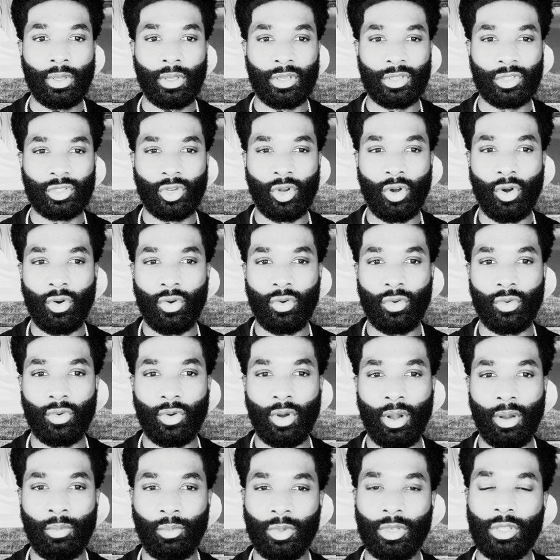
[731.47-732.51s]
And so
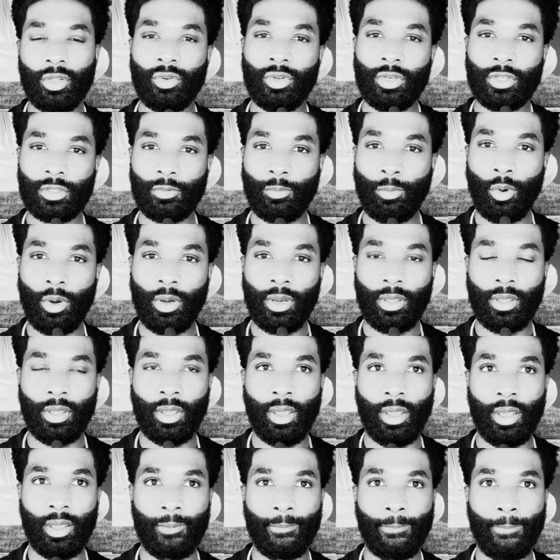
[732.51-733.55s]
I'm a little disappointed
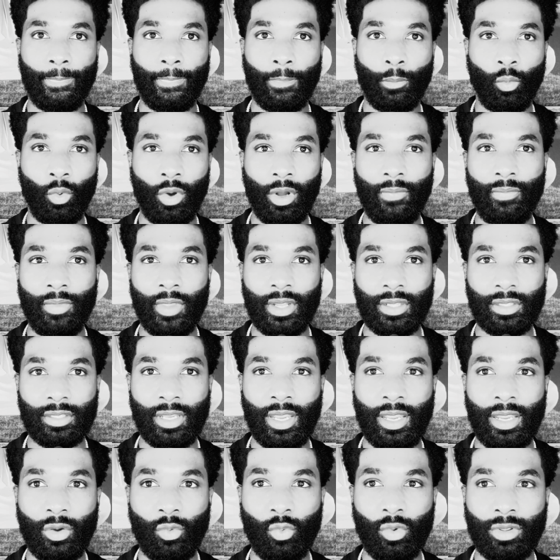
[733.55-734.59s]
that one, that
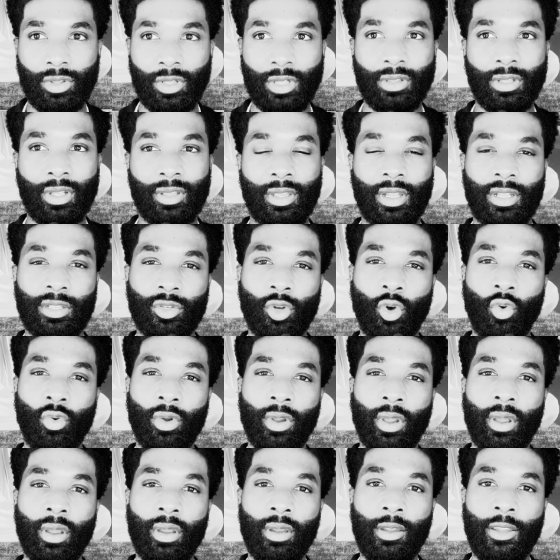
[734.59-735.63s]
Tank would think that that's
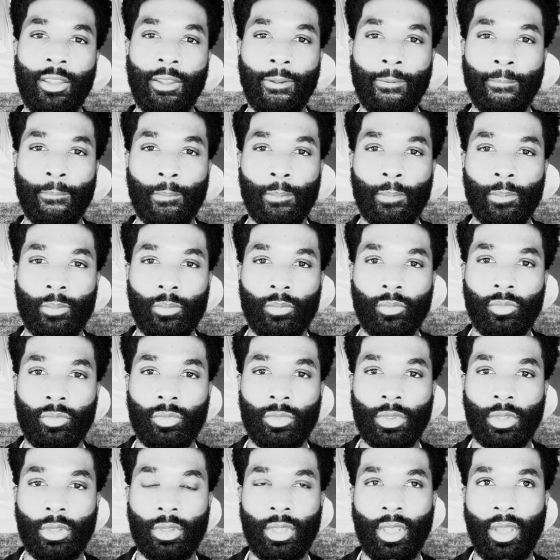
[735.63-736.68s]
okay.
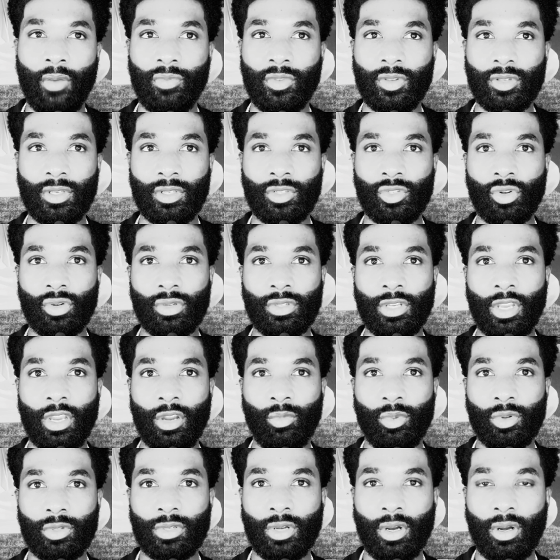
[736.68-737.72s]
Now, if this is your
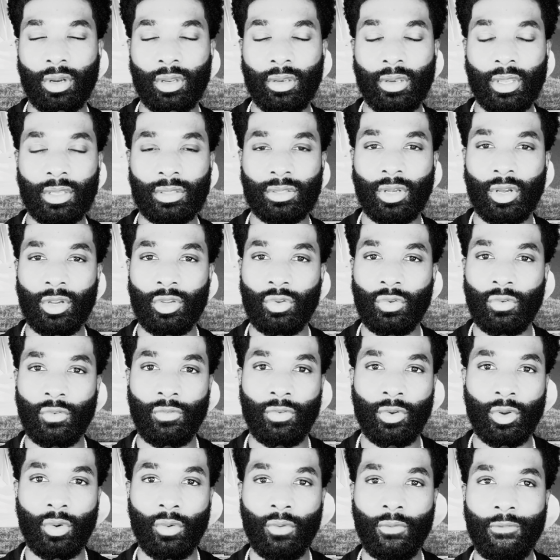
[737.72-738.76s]
table talk and that's how you
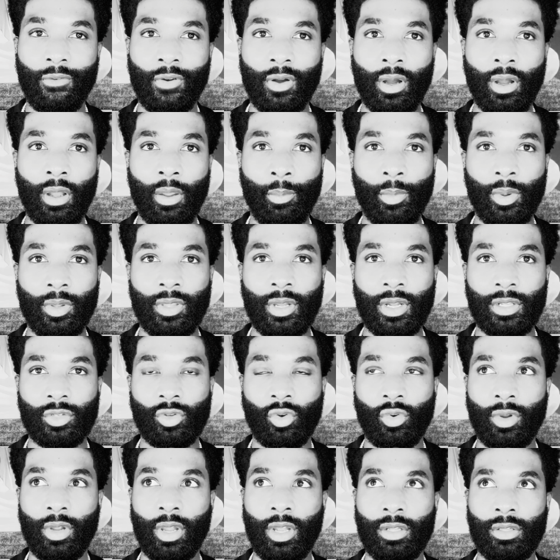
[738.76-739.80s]
feel, fine, but that's
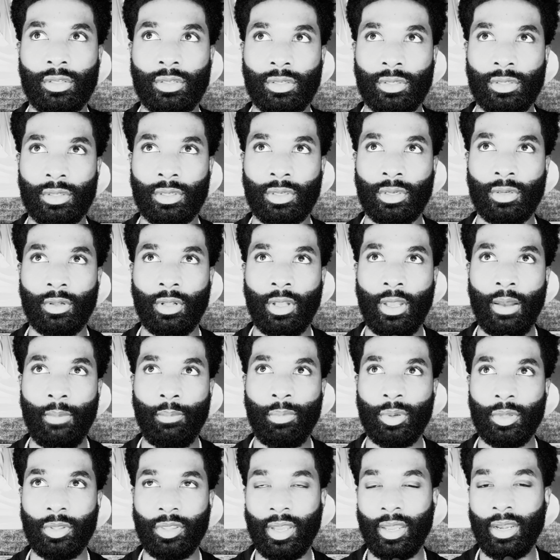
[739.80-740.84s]
okay to
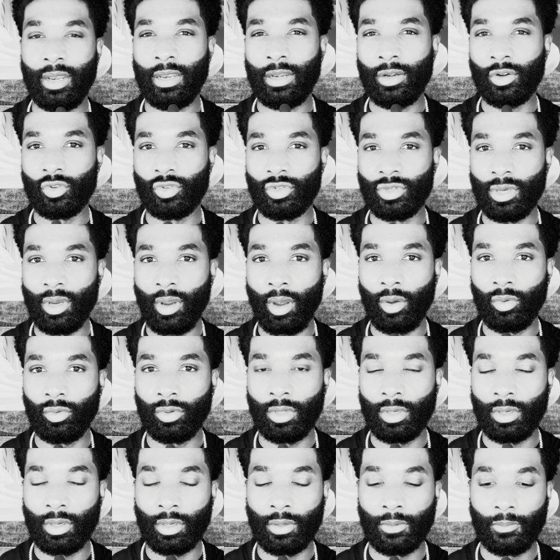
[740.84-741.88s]
put that energy out
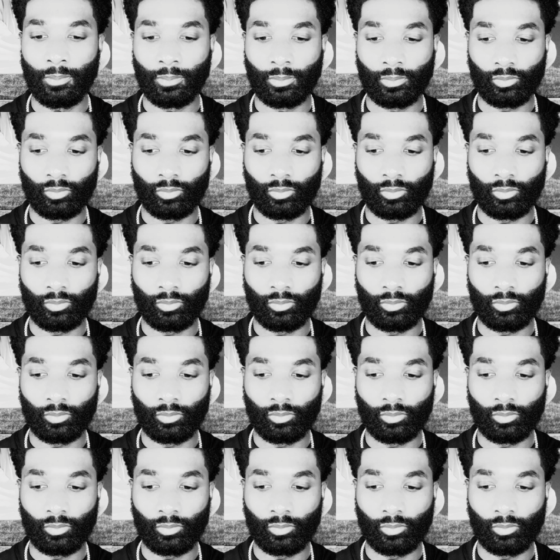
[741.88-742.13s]
there.